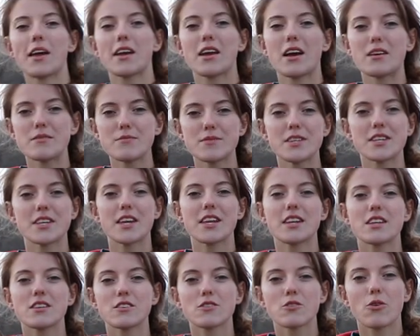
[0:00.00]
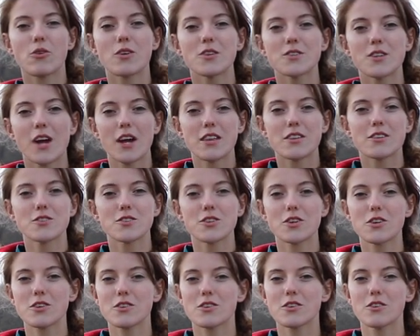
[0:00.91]
it comes to getting your horse on the
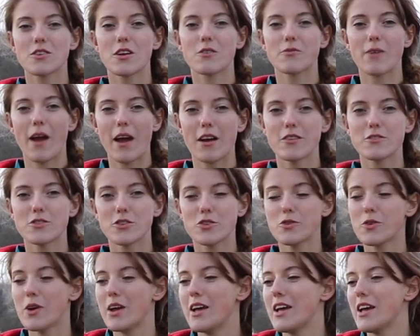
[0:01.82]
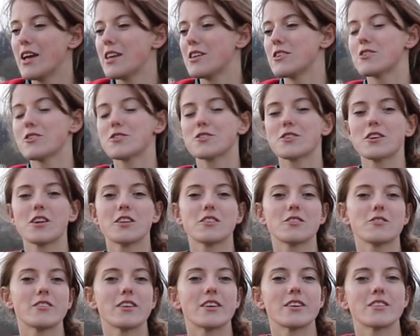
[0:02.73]
circle around you, you're just gonna
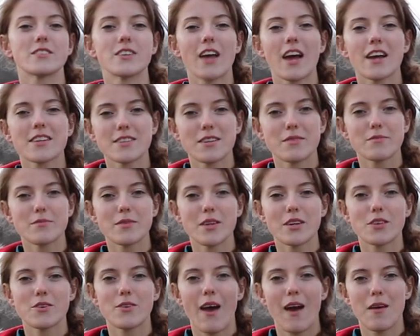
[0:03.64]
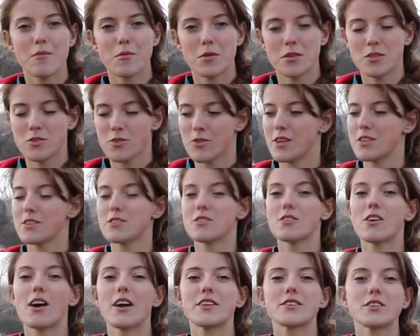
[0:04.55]
do the exact same thing you have been doing.
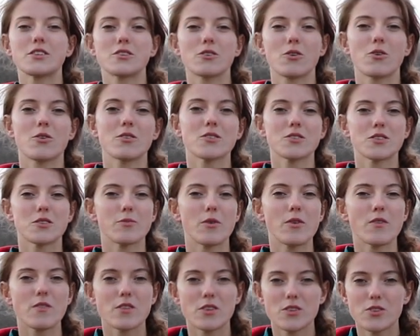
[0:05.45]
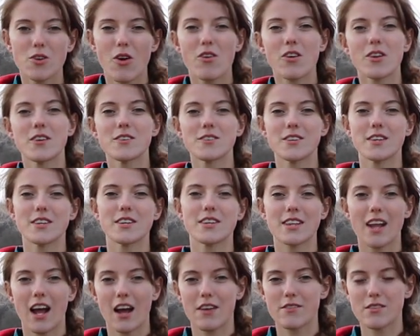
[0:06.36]
You're asking your horse to move their shoulders and
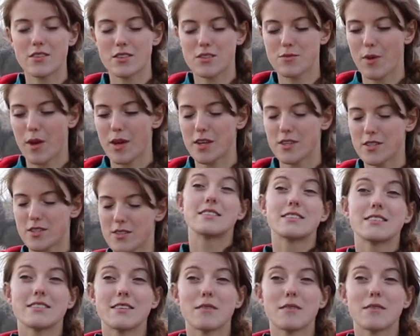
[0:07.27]
get out of your space.